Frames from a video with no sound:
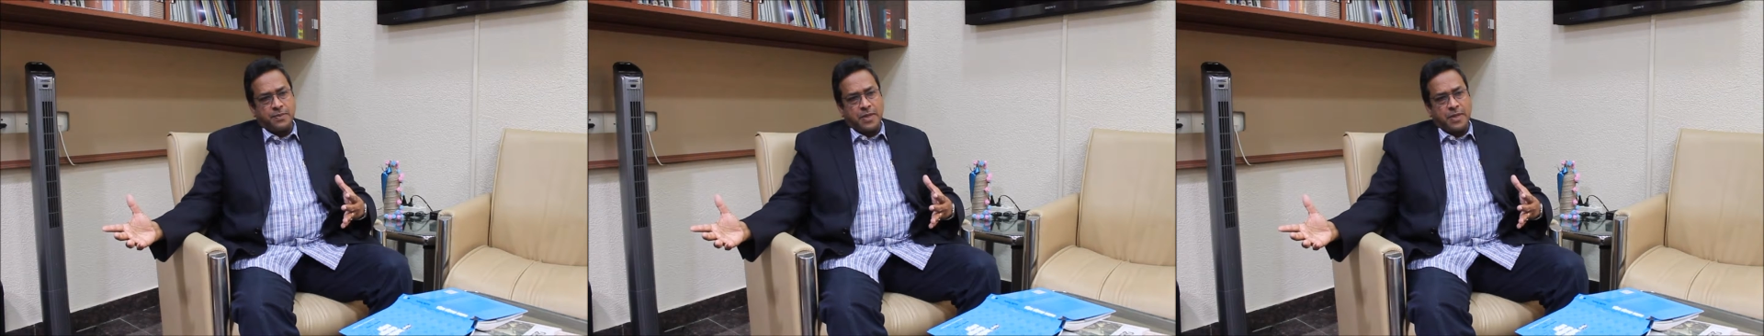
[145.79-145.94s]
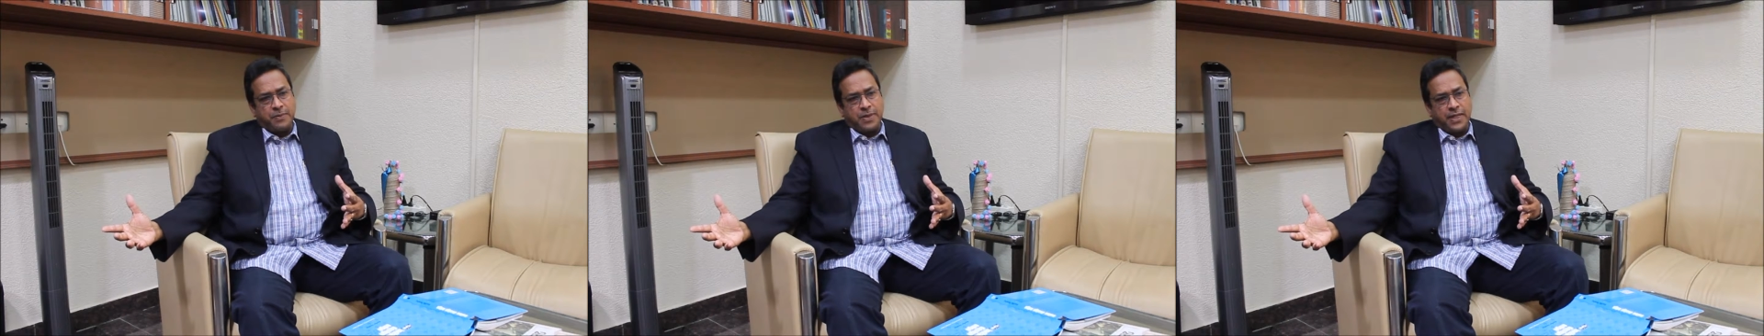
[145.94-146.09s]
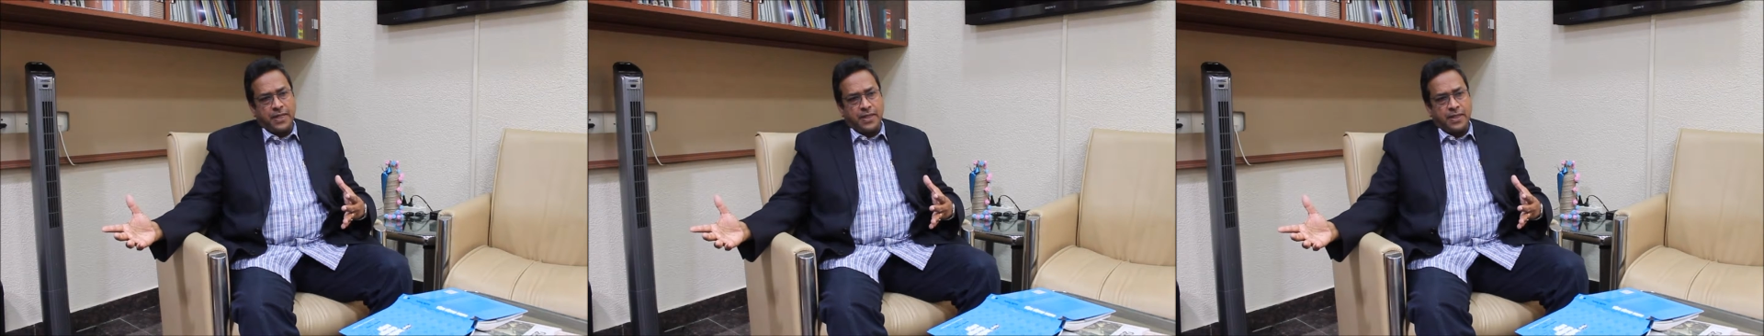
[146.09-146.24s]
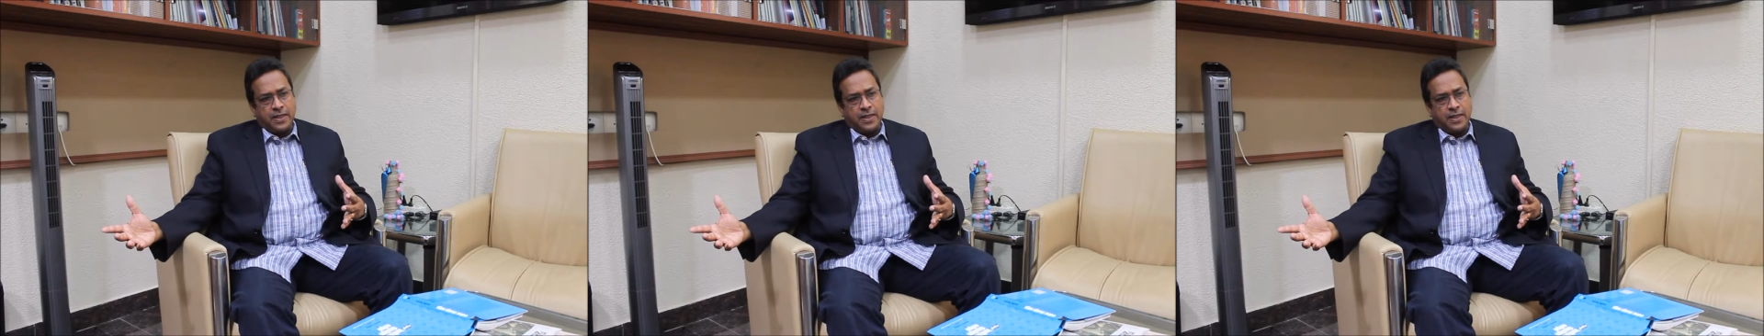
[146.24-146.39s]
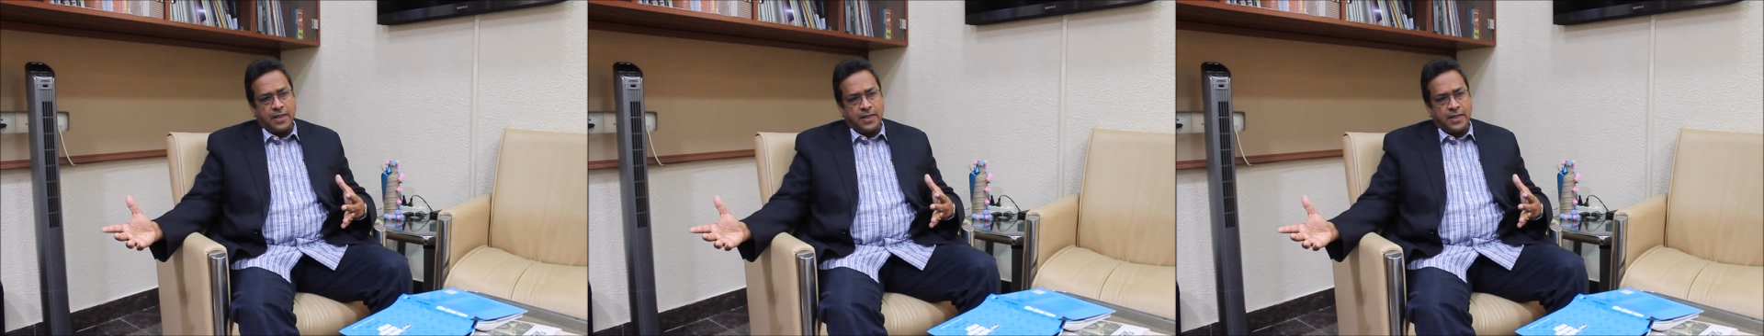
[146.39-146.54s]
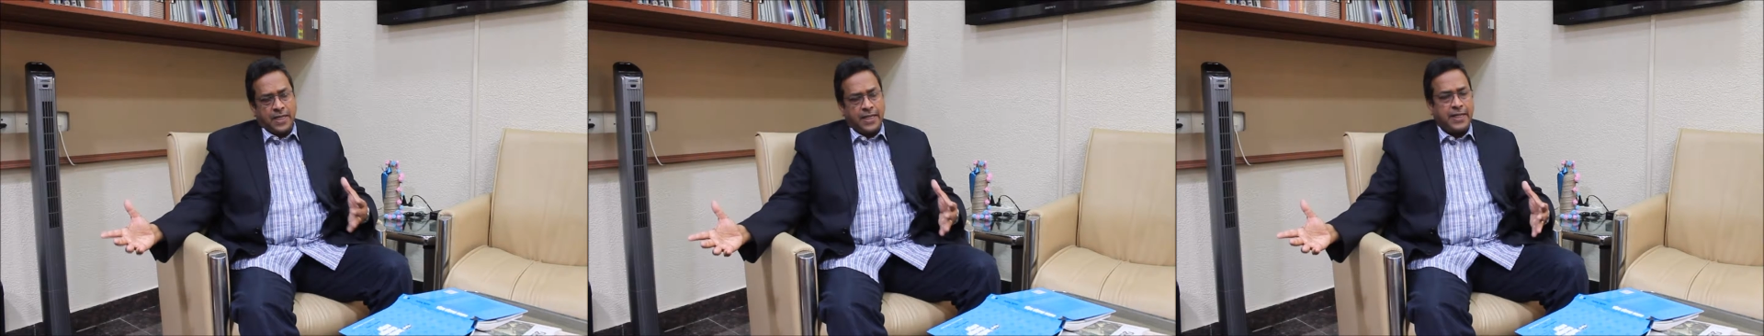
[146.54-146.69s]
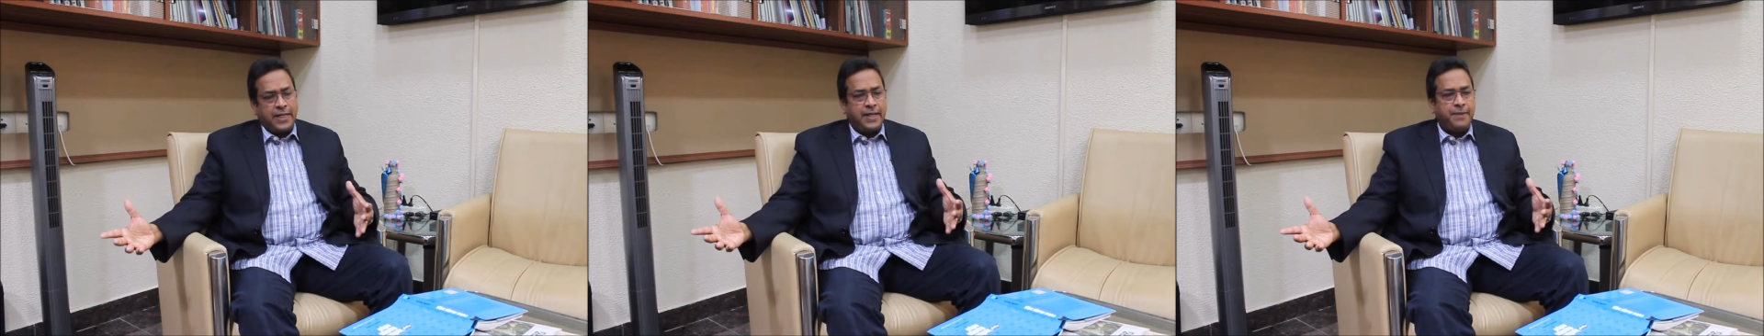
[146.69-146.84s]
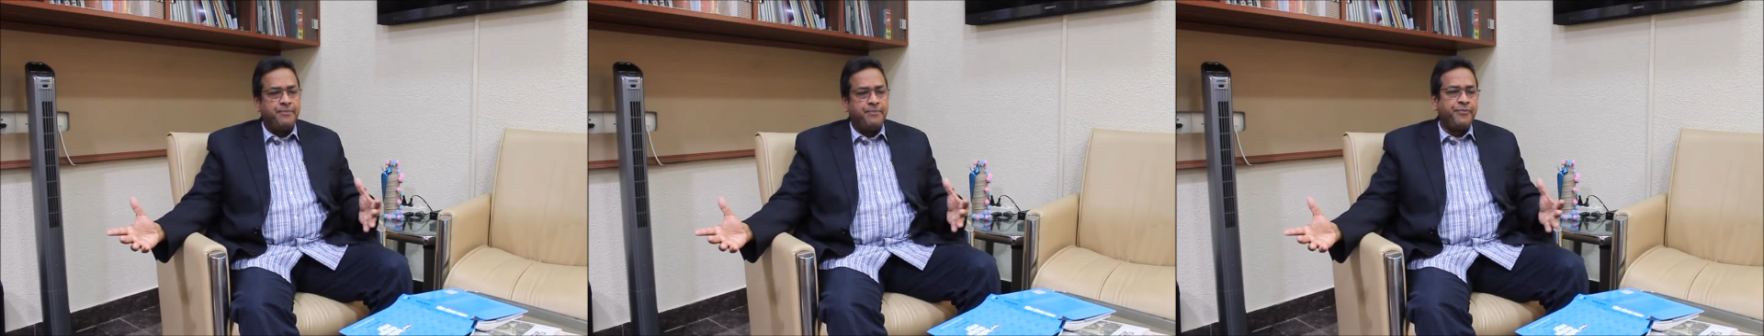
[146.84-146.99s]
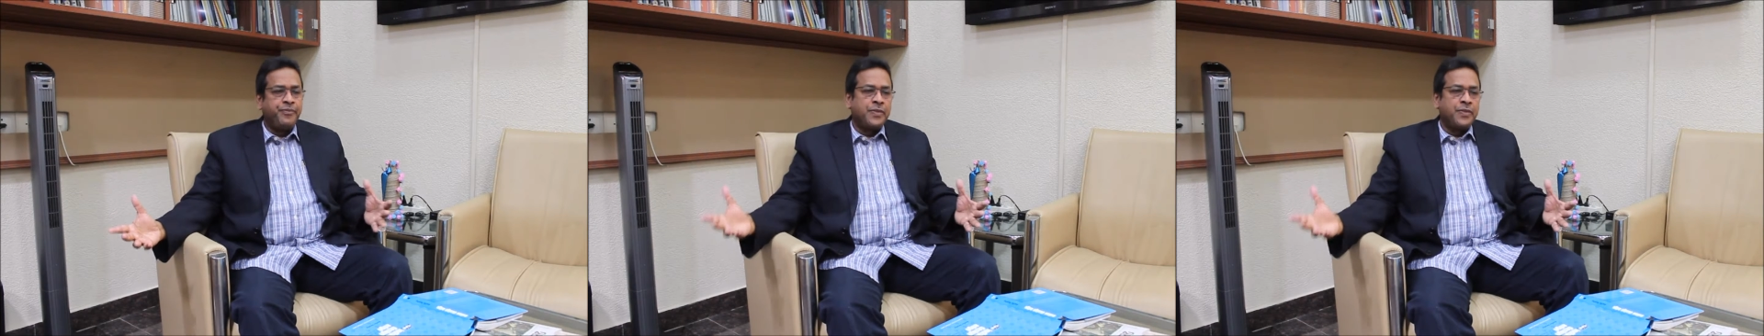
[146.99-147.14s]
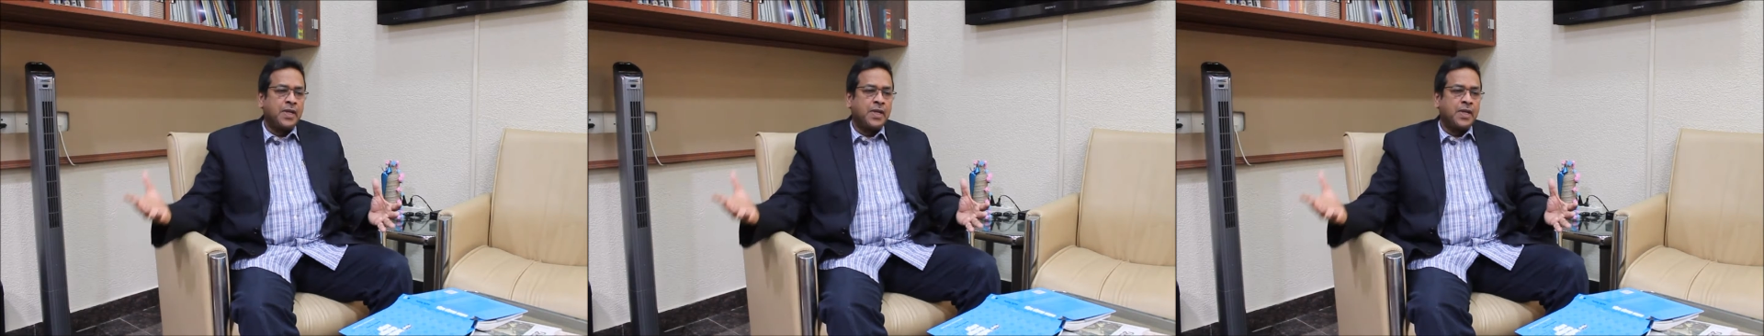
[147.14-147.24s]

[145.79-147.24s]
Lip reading: maybe in Delhi,